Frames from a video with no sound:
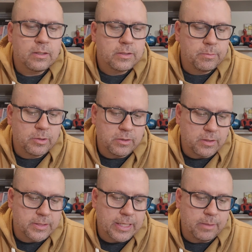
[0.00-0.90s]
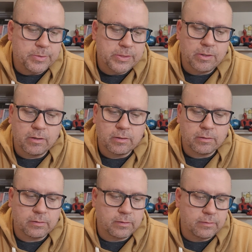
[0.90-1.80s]
Typically the types
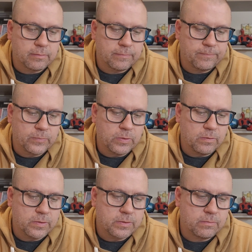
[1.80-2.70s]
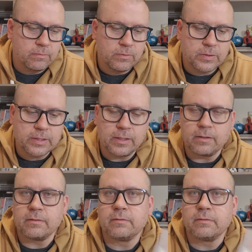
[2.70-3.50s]
are, this looks like,